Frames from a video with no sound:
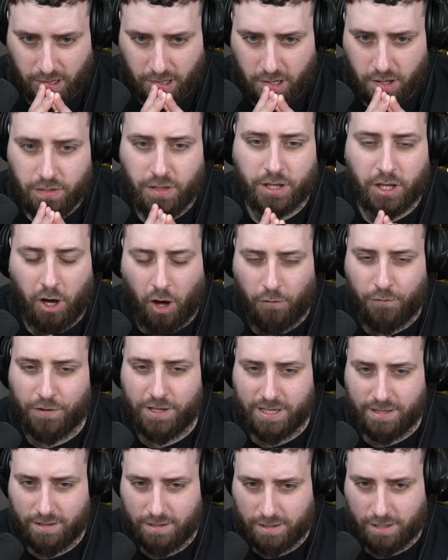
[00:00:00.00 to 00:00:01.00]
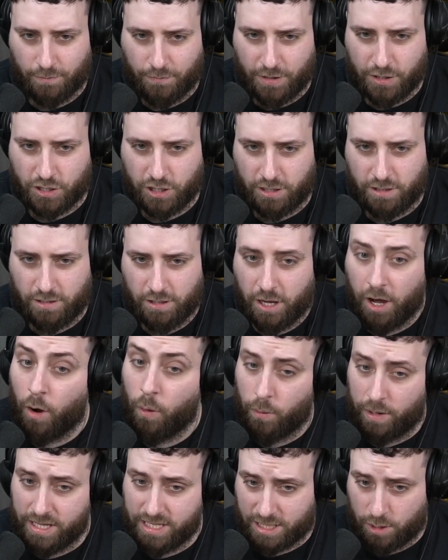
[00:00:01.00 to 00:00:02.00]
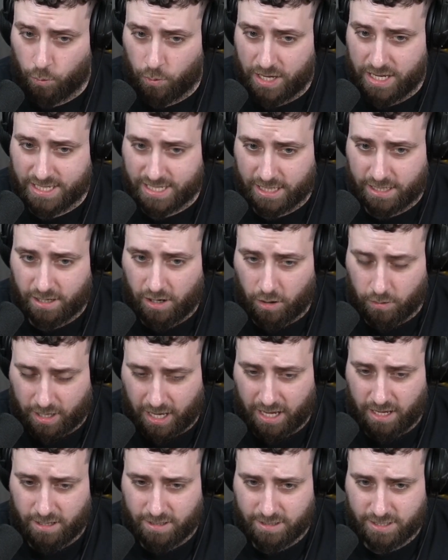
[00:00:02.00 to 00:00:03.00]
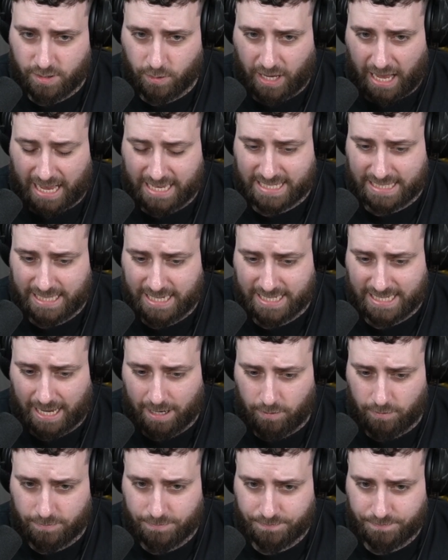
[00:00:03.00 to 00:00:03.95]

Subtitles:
The Coffin Division. Oh, into the Weezing. Okay, so Gas leaks out.